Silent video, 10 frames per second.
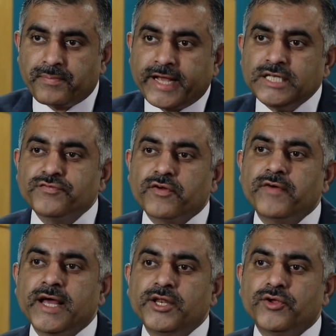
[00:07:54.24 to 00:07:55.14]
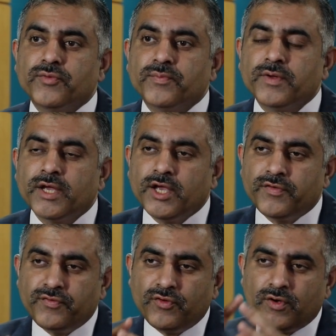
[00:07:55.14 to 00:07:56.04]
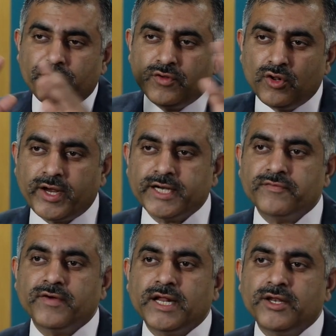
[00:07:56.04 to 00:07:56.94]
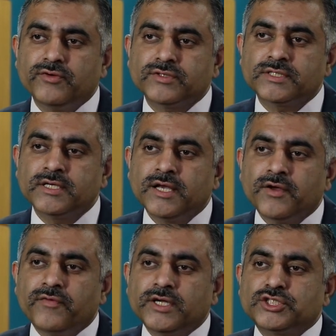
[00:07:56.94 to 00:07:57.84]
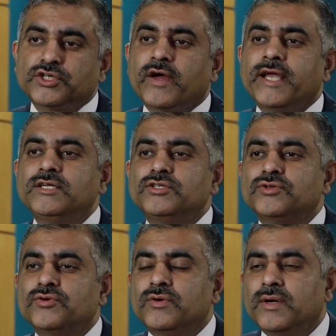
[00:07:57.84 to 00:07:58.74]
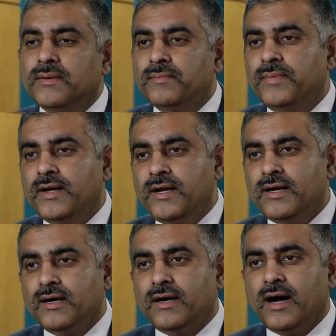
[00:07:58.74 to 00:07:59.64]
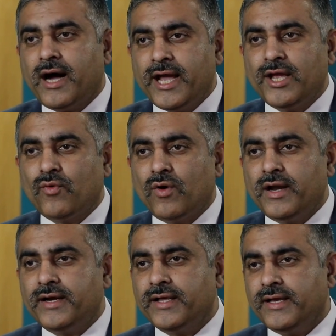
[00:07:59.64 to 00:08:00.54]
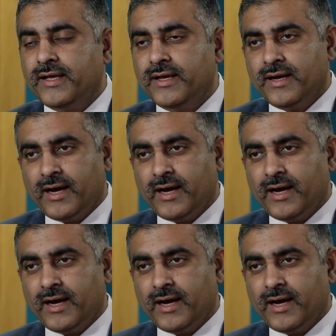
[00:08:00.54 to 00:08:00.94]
Price for value. If you look at our values, we are trying to build a high quality,